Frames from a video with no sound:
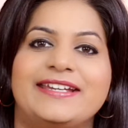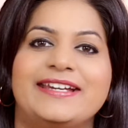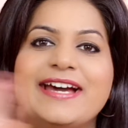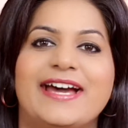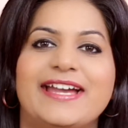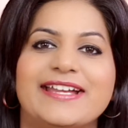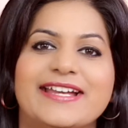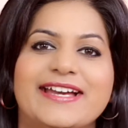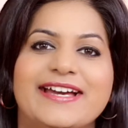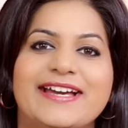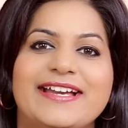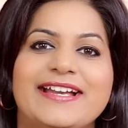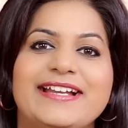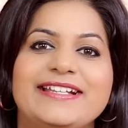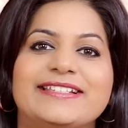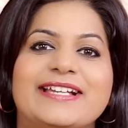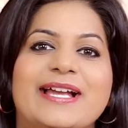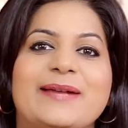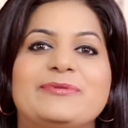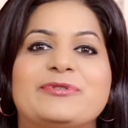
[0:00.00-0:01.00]
Hi
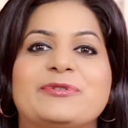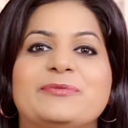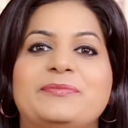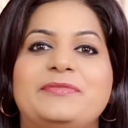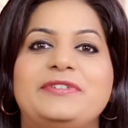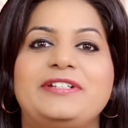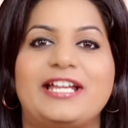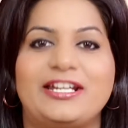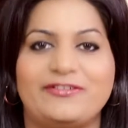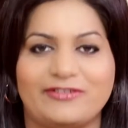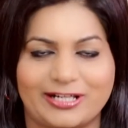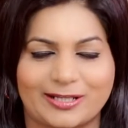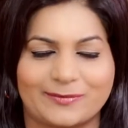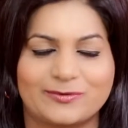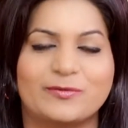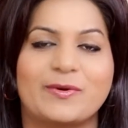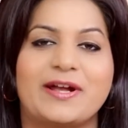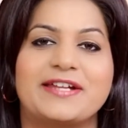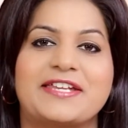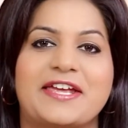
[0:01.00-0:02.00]
guys, I'm Sumbul and welcome
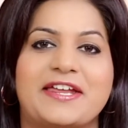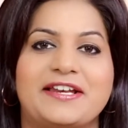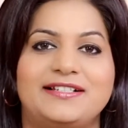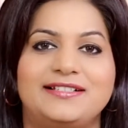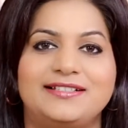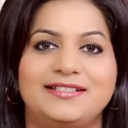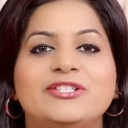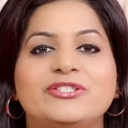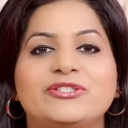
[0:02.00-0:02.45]
to my channel.